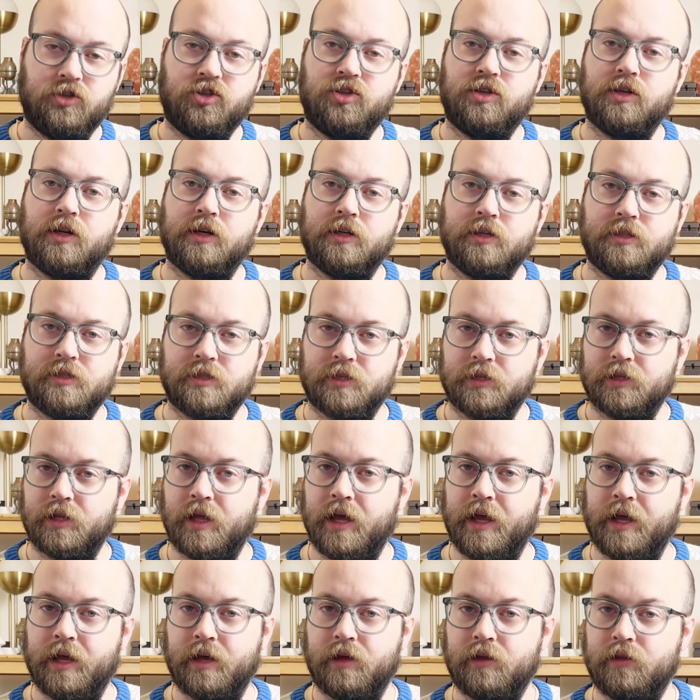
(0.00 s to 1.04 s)
Just
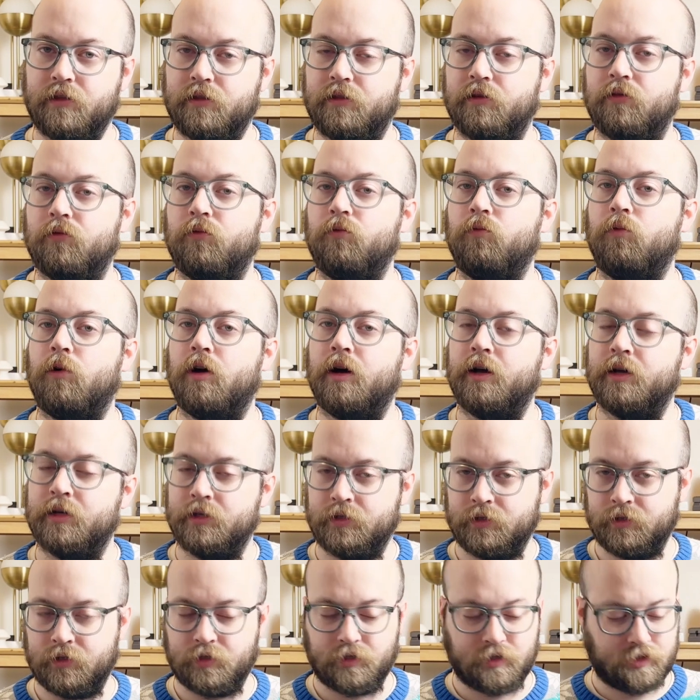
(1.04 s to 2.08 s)
like the
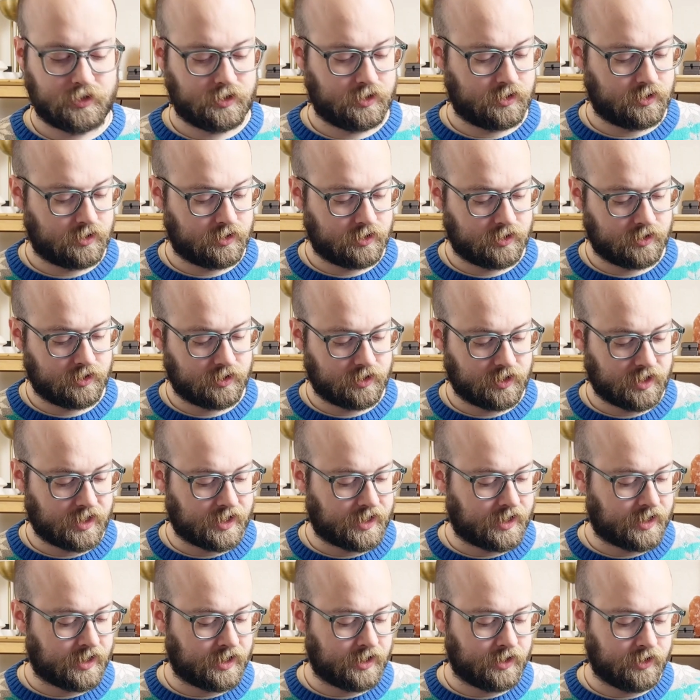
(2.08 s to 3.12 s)
ones
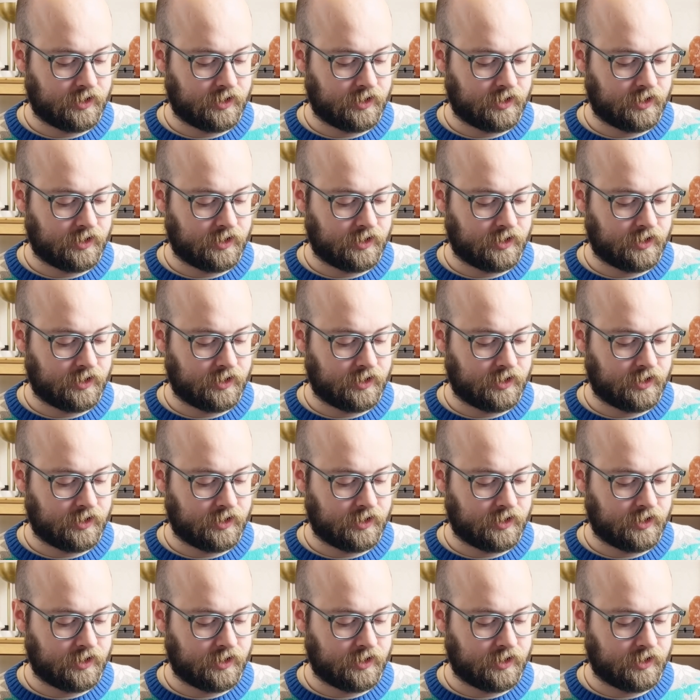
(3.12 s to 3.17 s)
I